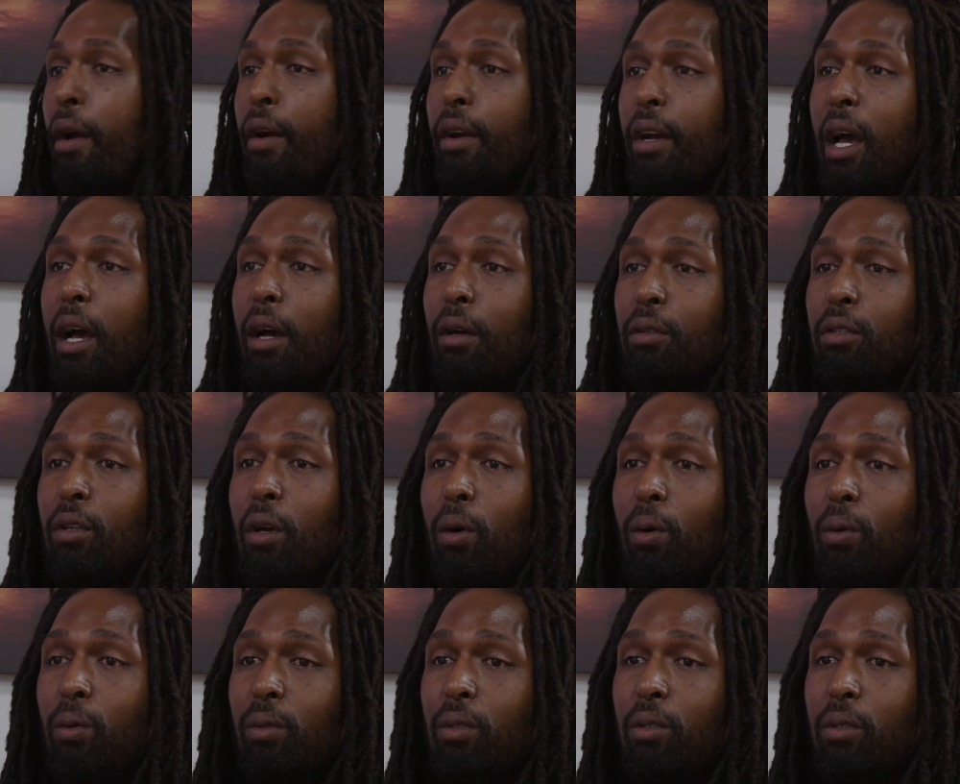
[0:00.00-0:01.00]
parent
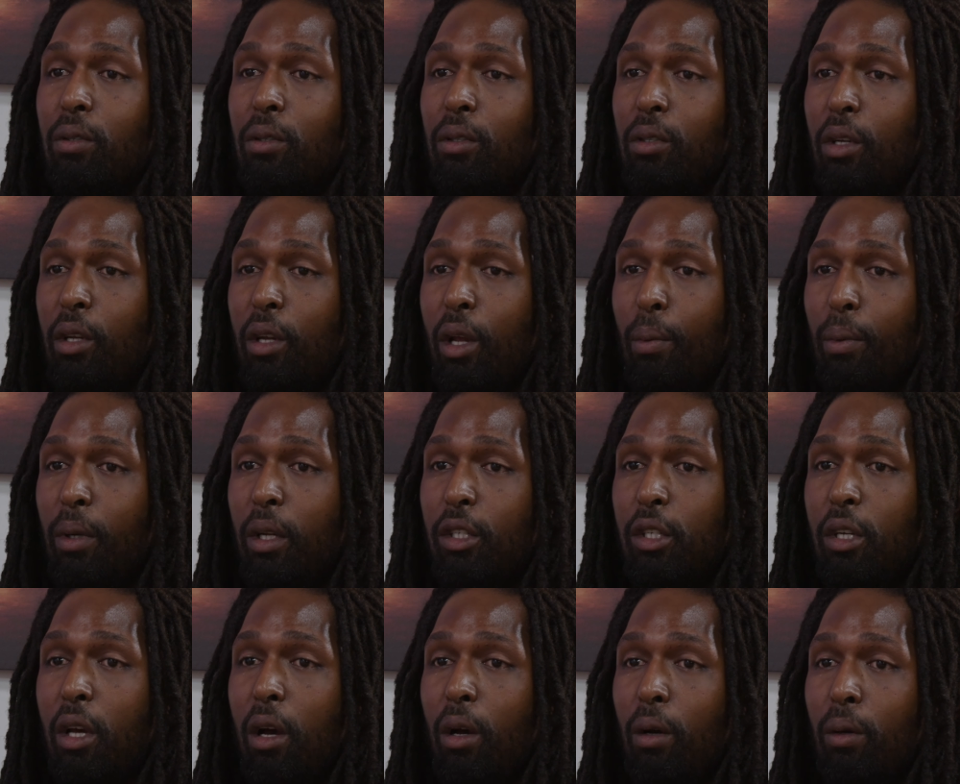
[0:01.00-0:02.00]
households, you know, with
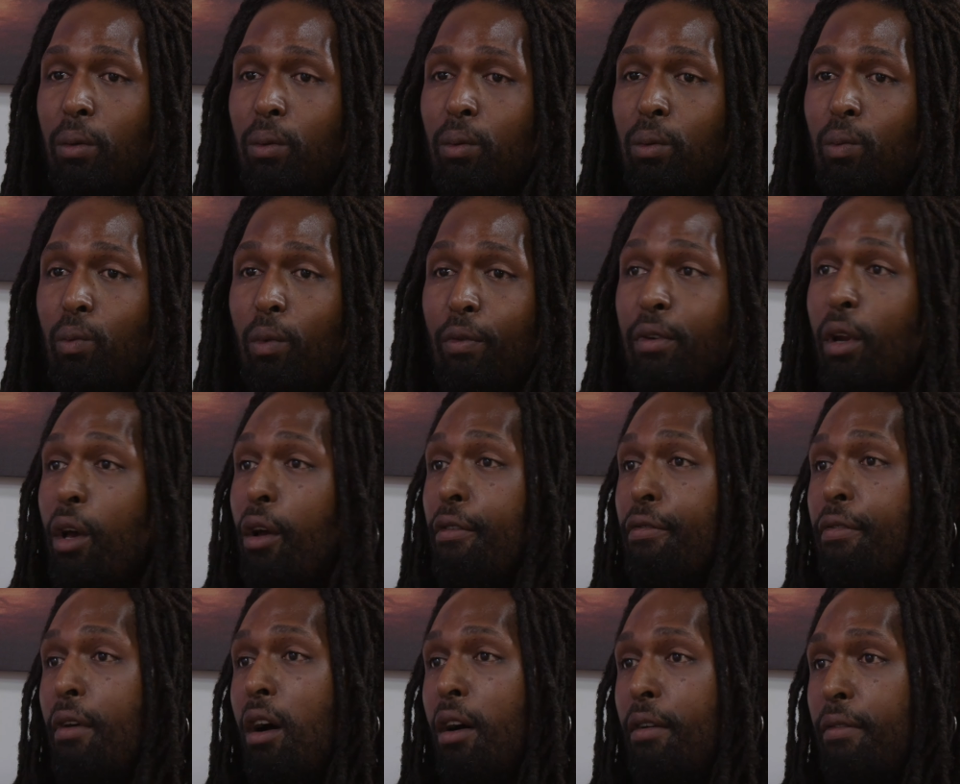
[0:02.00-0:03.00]
a child with
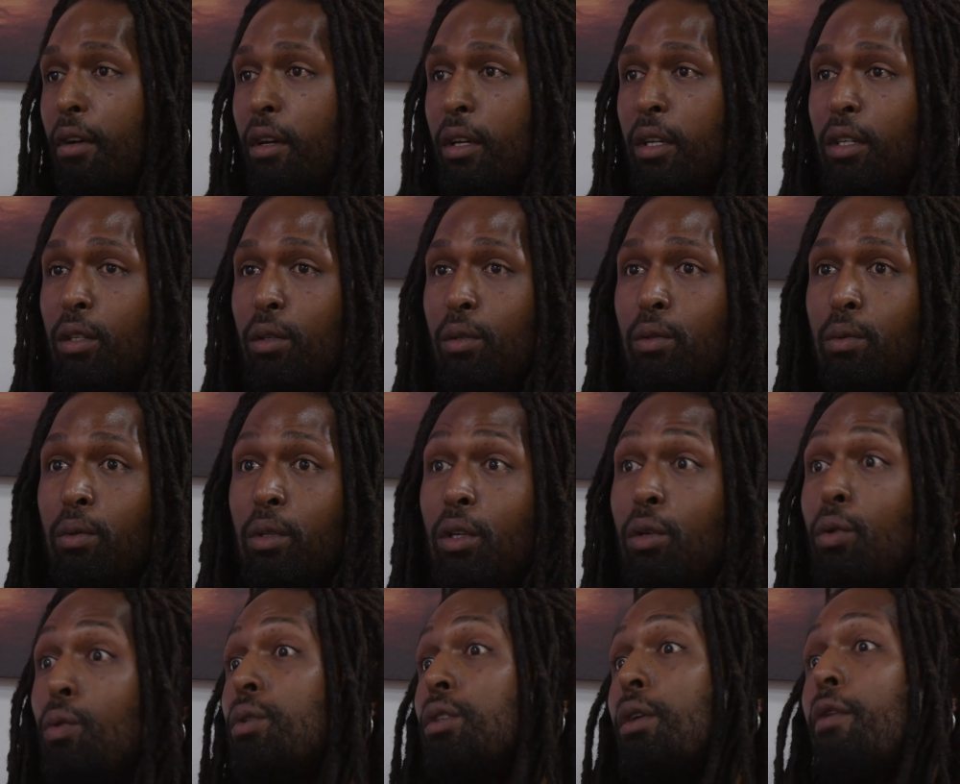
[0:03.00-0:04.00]
no father
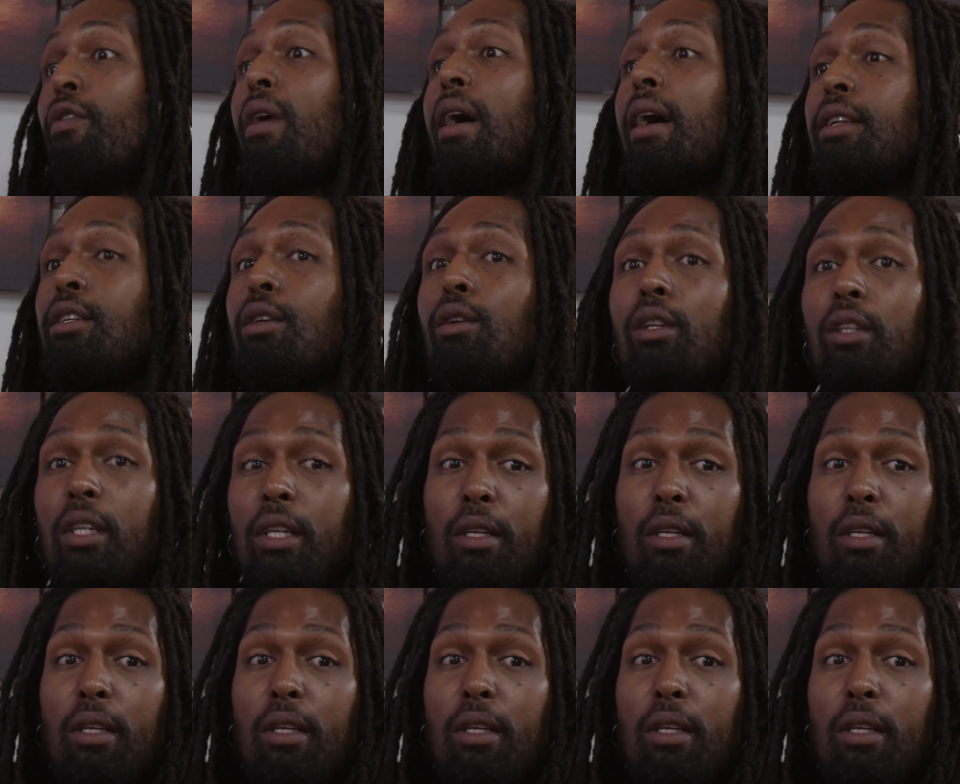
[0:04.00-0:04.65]
who's around.